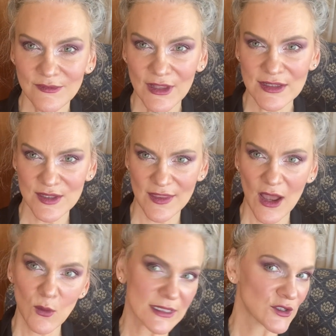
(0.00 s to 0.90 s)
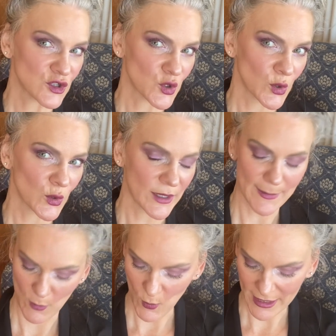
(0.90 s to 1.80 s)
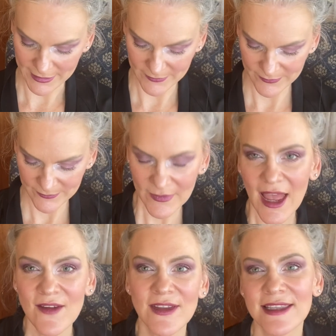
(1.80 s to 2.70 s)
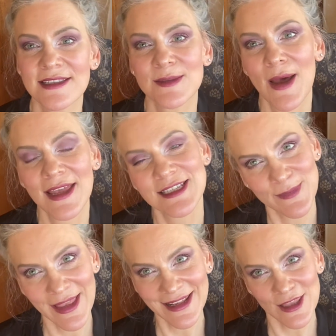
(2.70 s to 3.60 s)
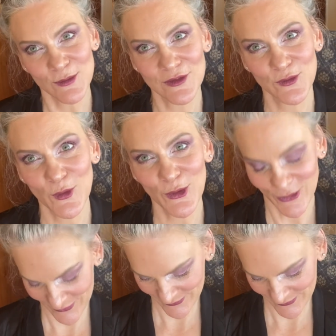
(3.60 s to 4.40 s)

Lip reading: So that was tutorial number 1. I feel inspired to make another one for you.